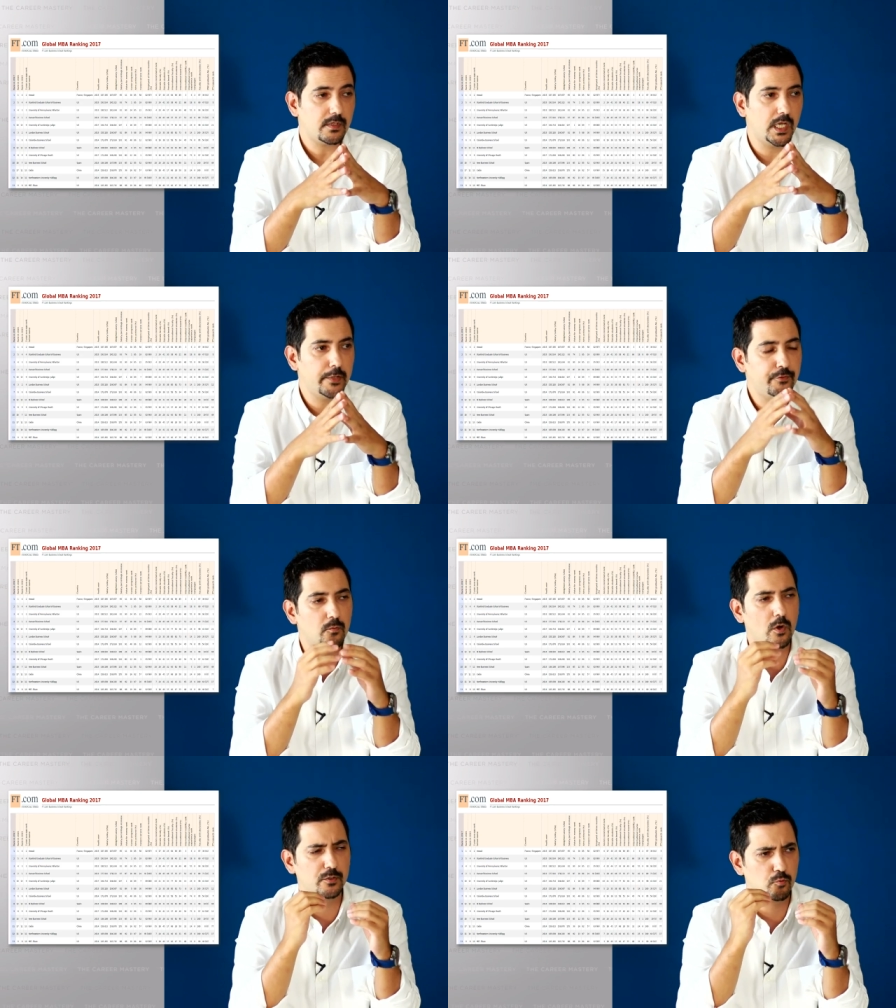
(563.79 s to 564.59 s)
And if you
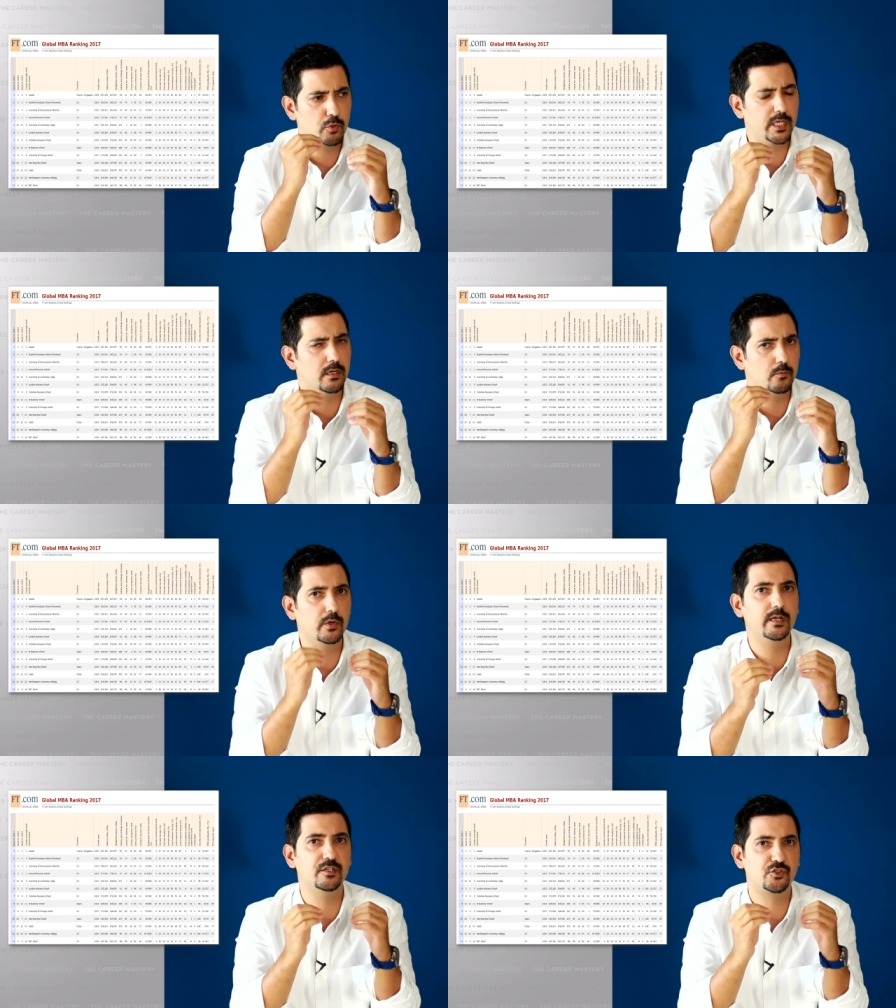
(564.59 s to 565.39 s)
want really,
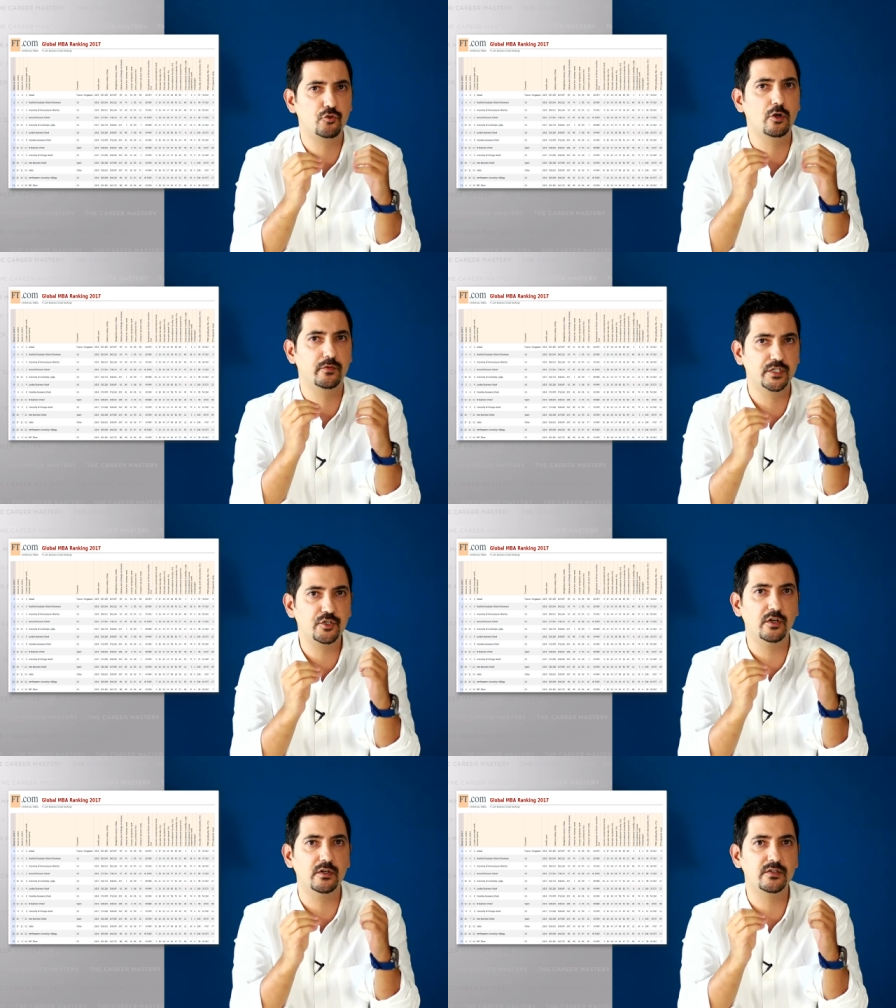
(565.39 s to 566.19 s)
really strong
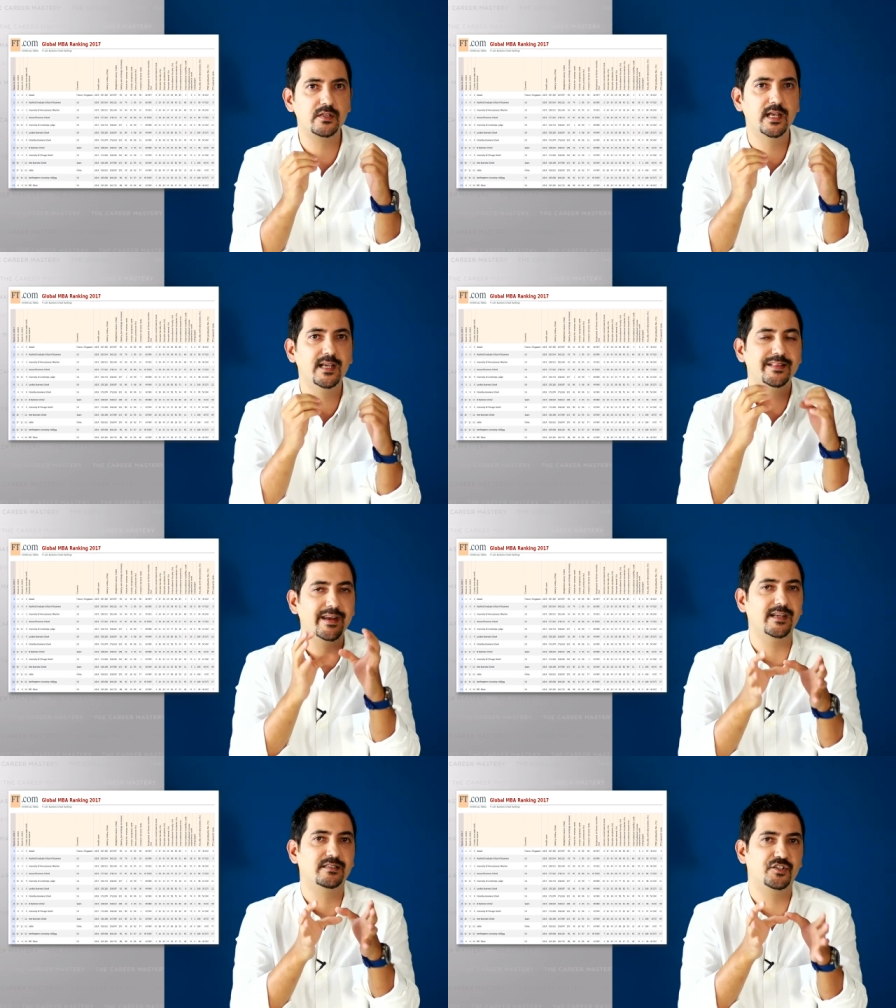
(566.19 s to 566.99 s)
returns,
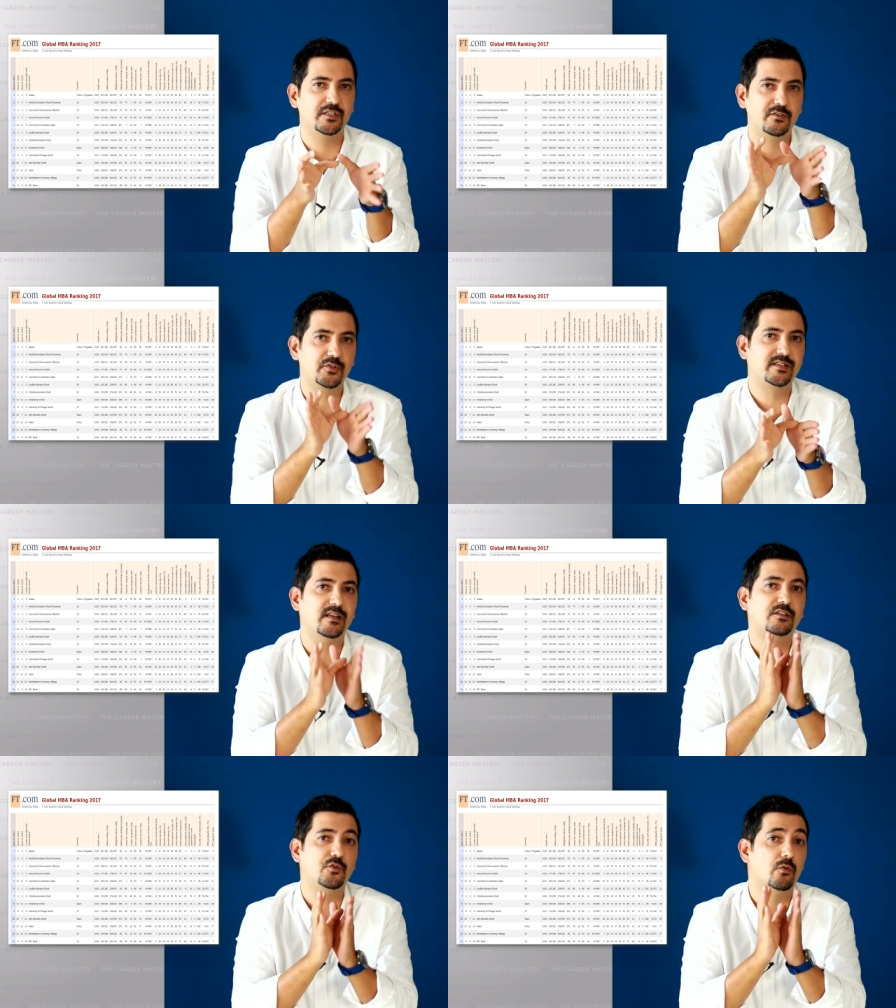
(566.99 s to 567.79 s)
then I suggest you
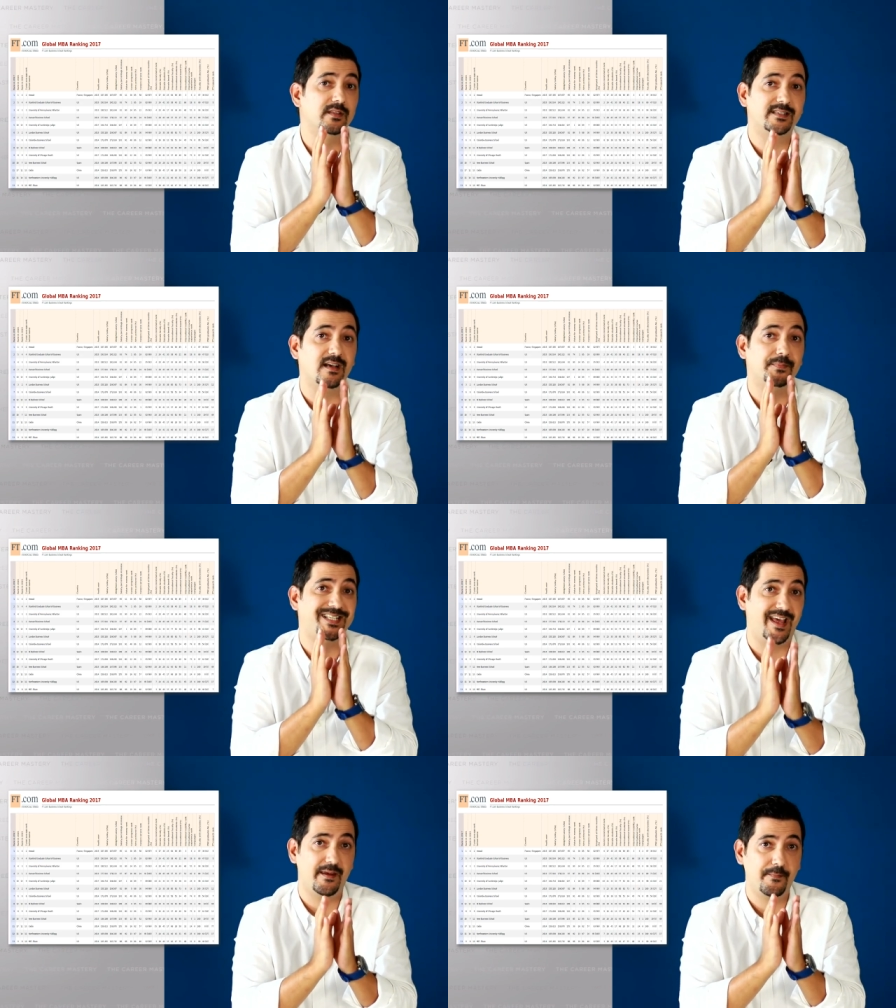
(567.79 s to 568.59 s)
stick to only top
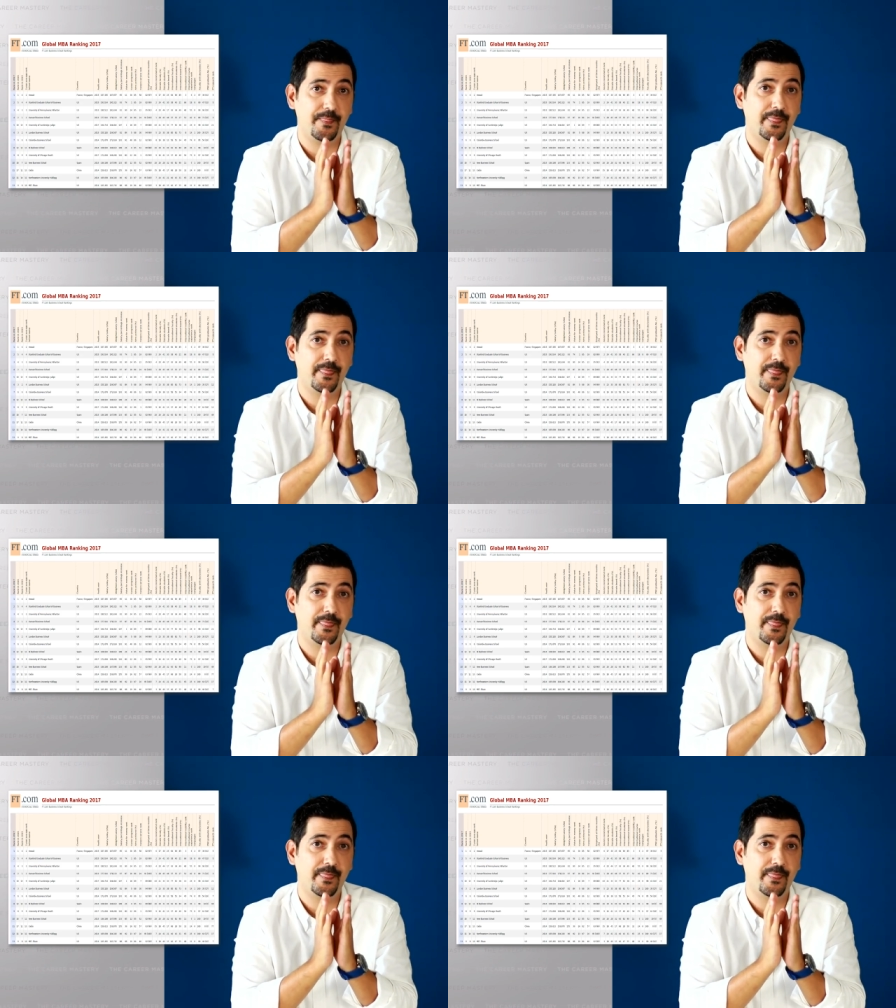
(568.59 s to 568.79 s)
ten.